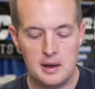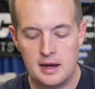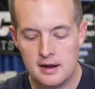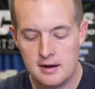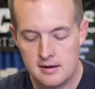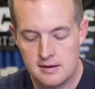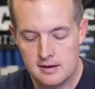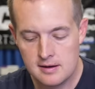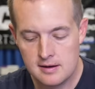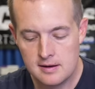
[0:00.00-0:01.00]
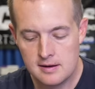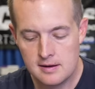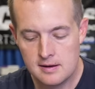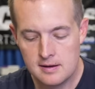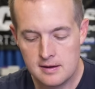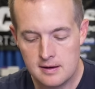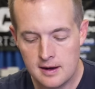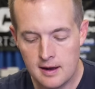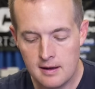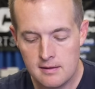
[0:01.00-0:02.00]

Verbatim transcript: Yeah, that would have been amazing. Yeah.